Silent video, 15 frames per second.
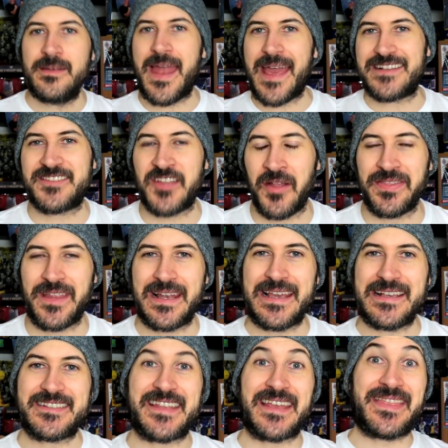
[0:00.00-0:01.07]
Next on the
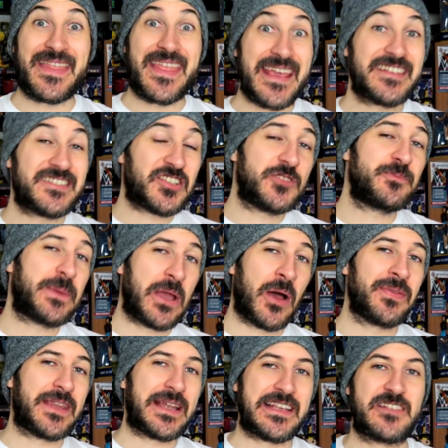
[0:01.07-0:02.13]
list, and this could be
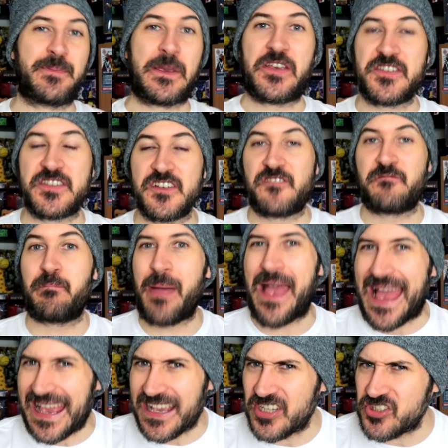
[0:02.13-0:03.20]
on the list because of
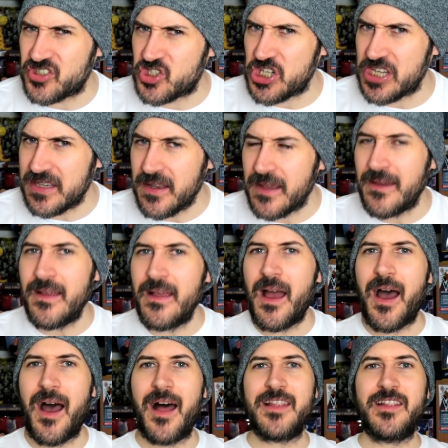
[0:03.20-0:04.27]
packaging.
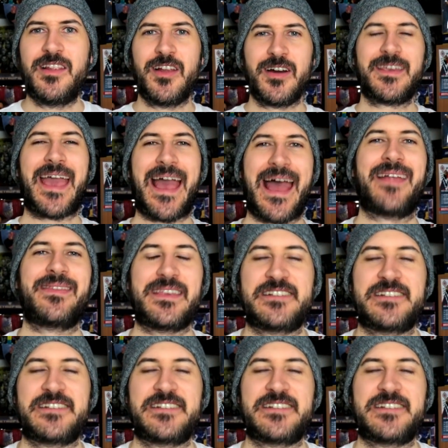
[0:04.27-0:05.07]
Look at